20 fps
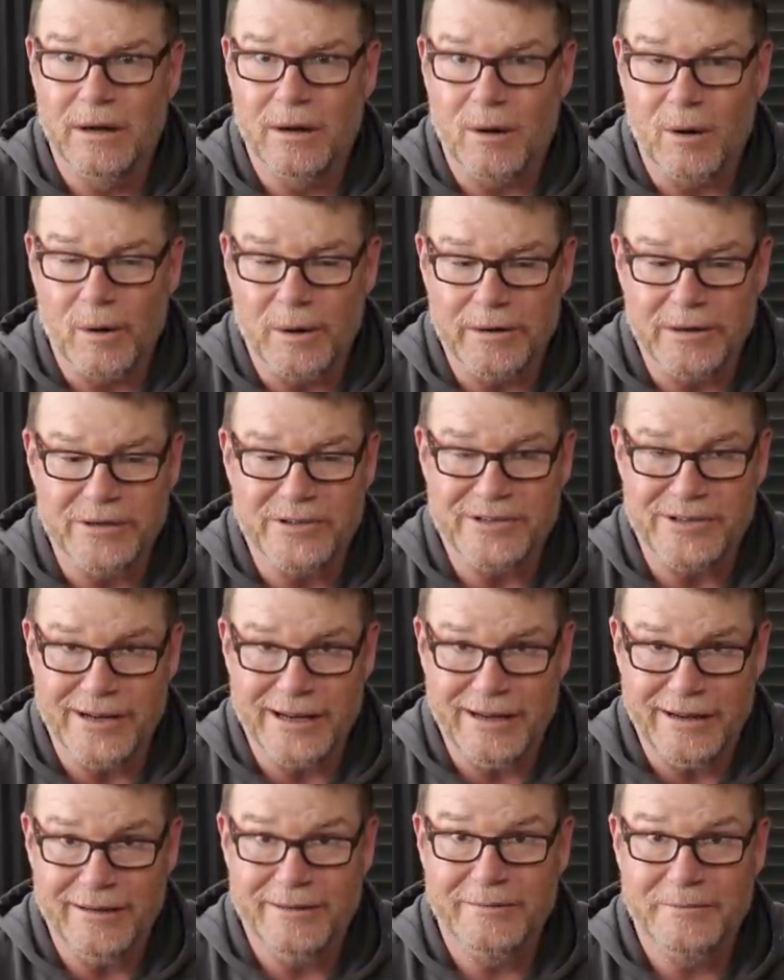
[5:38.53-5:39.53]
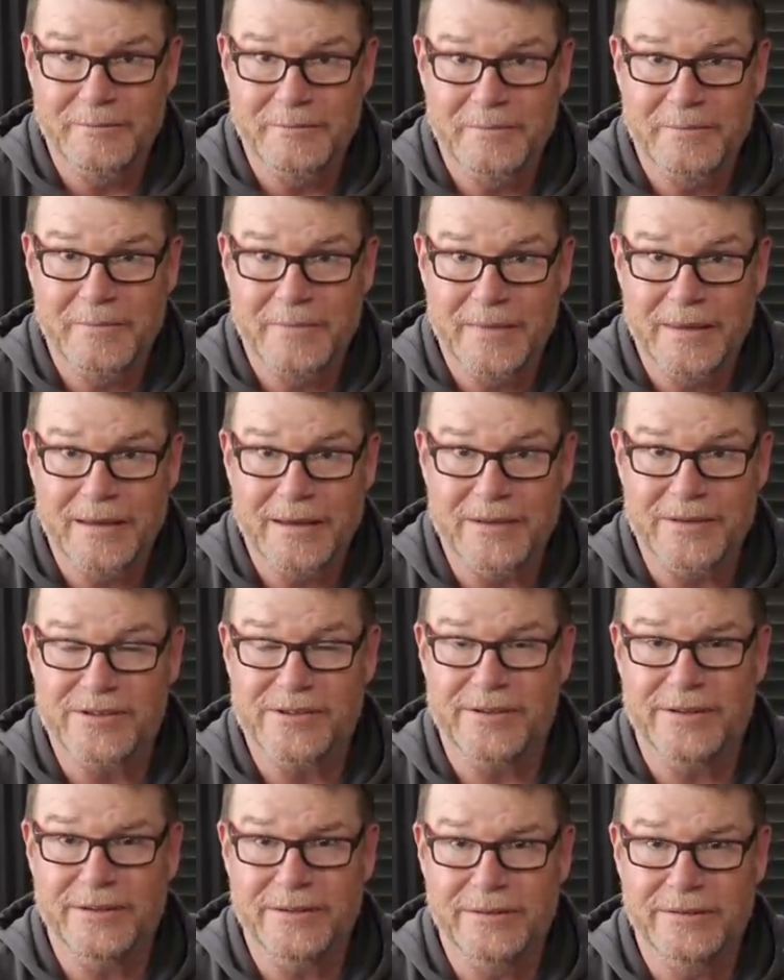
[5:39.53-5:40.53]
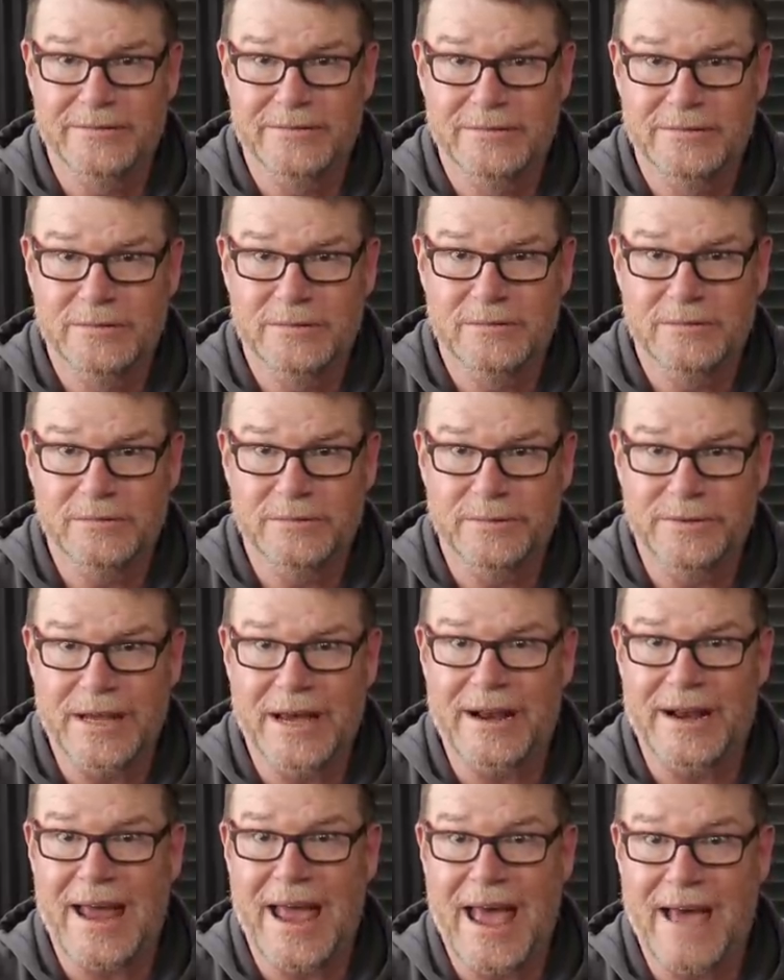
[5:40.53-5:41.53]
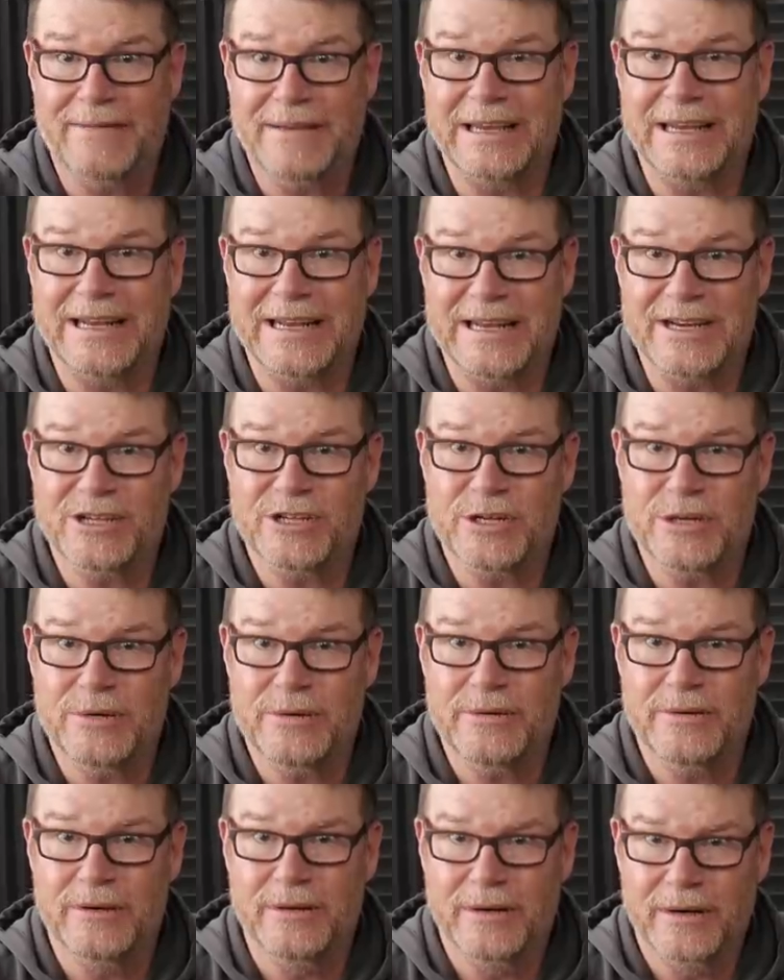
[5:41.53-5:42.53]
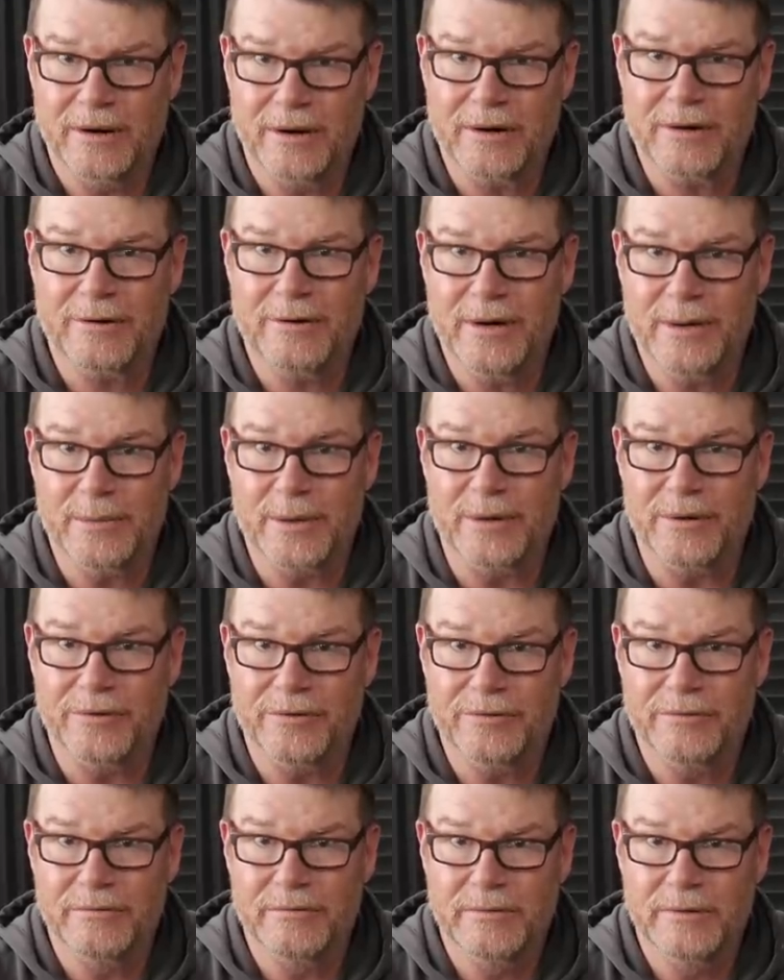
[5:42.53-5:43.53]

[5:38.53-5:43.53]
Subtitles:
or in the city, concealed, without having it issued, are criminals.